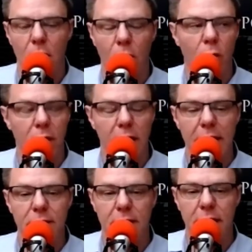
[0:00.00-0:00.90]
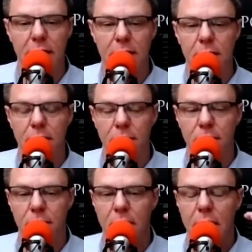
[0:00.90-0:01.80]
over the last 10
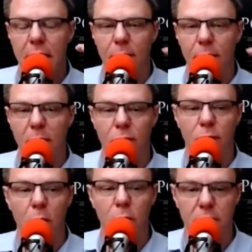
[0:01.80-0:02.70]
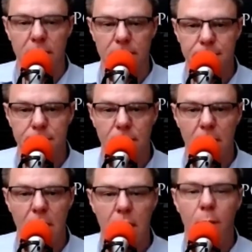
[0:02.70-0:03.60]
years have been frozen.
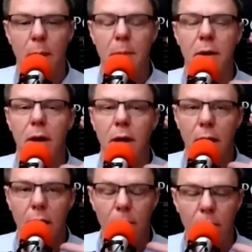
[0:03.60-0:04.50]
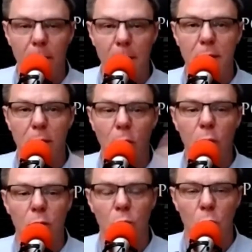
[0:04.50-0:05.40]
Remember the golden
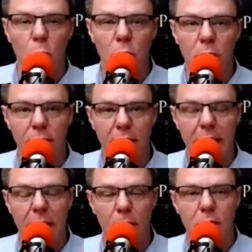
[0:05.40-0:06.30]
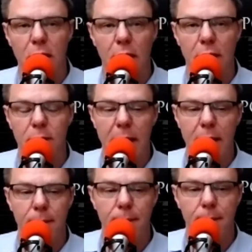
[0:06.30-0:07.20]
rule that Nelson talks about?
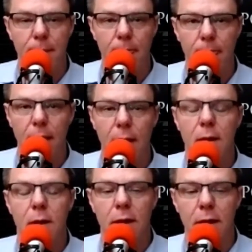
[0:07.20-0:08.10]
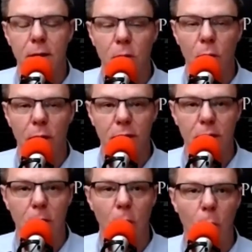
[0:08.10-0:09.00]
He who has the
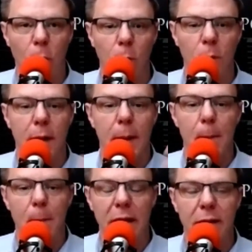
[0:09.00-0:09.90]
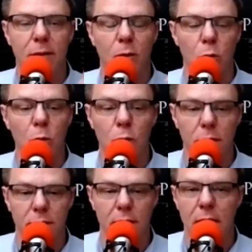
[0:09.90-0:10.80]
gold makes the
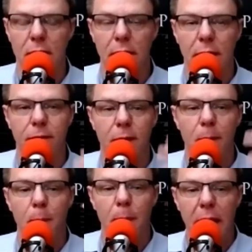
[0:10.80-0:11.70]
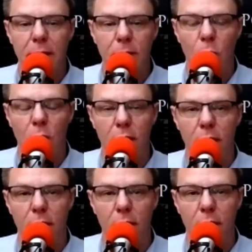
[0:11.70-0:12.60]
rules. If the banks want to
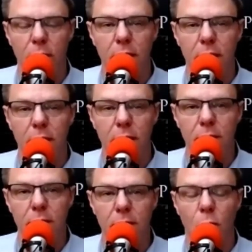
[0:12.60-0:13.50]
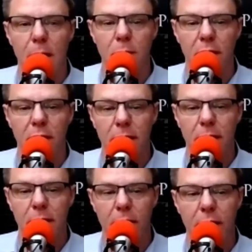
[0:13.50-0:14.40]
freeze or stop your
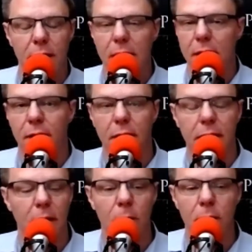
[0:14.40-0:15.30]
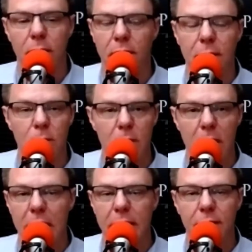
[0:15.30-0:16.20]
line of credit, they do
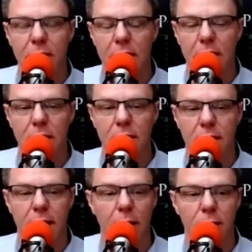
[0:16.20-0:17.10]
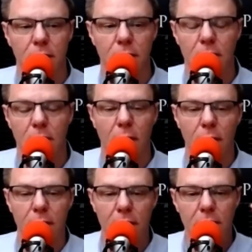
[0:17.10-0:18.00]
not even need to tell you. All
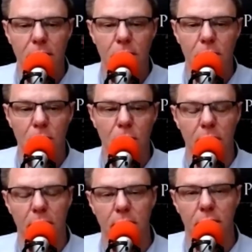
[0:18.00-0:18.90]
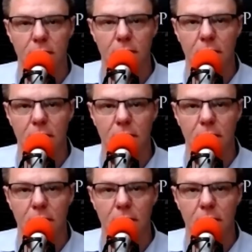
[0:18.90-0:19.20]
they need to do is